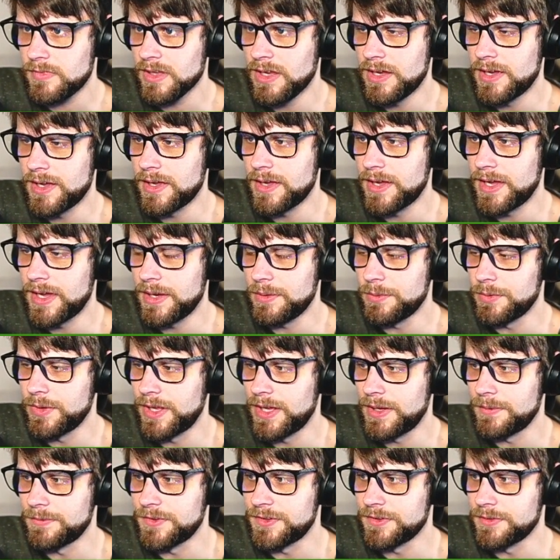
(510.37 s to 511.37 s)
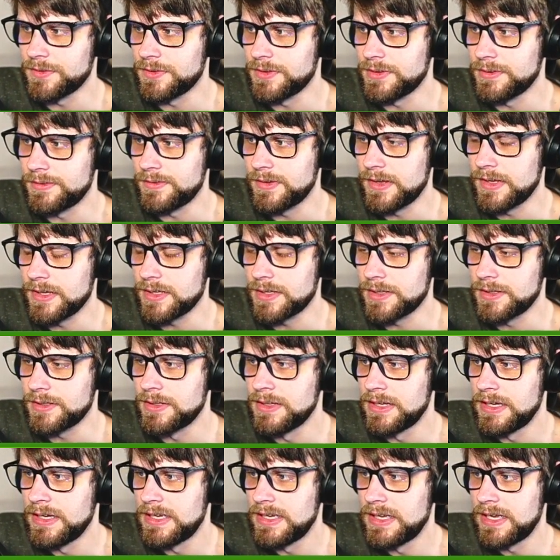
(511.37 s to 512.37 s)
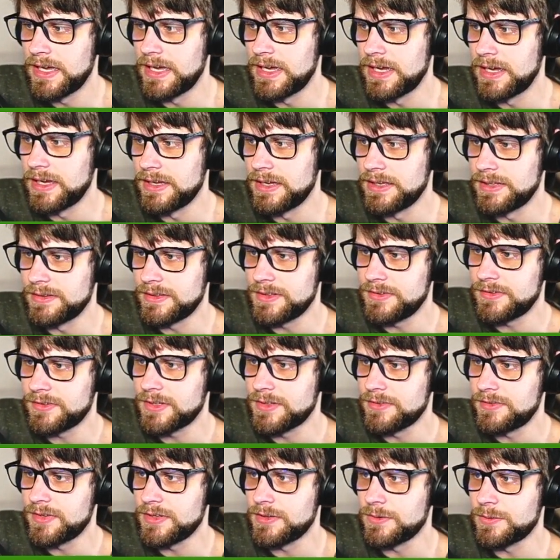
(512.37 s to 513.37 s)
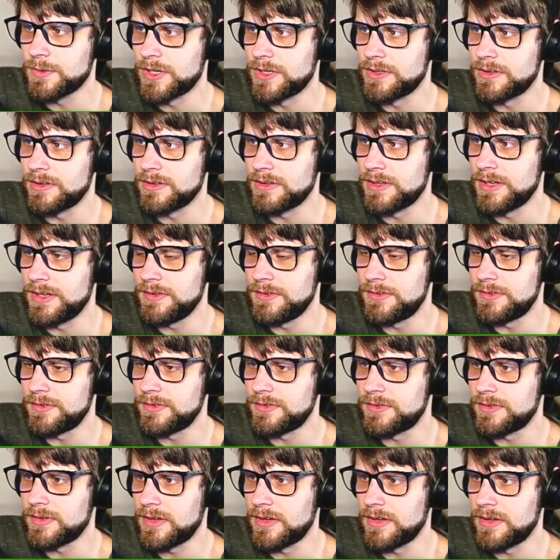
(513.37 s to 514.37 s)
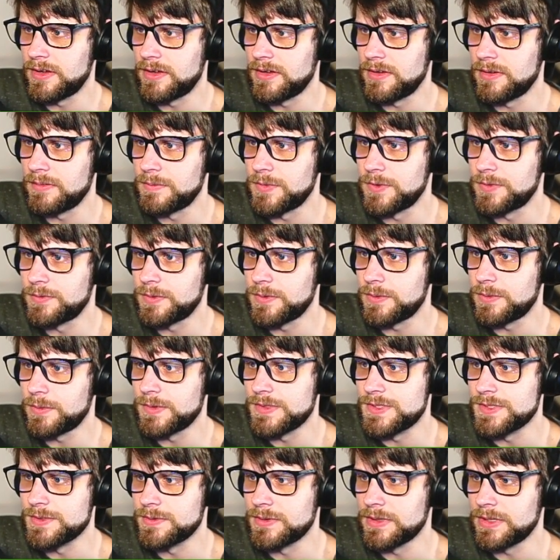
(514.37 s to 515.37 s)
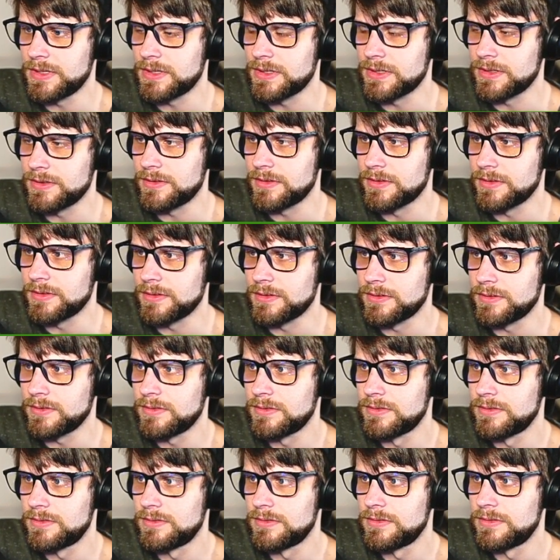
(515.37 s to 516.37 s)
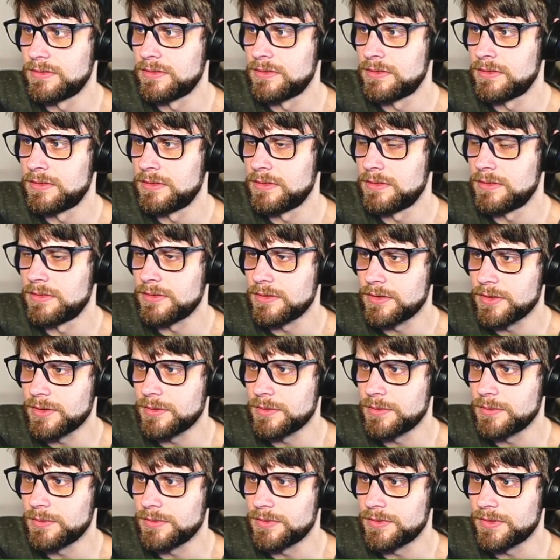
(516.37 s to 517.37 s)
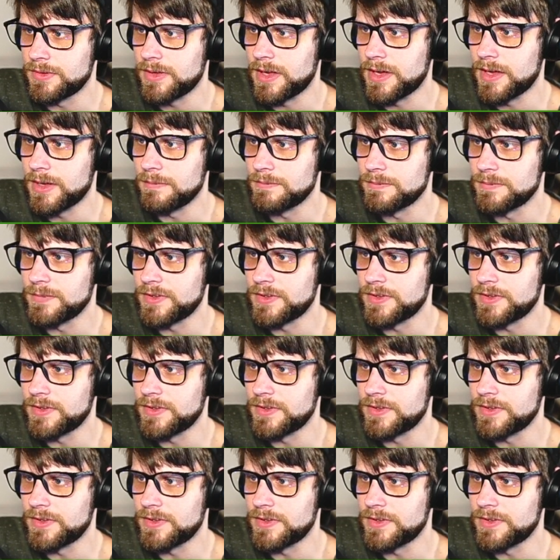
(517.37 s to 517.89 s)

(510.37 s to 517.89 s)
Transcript: I will absolutely take it. And let's continue on. Let's, before we do anything, no, stop.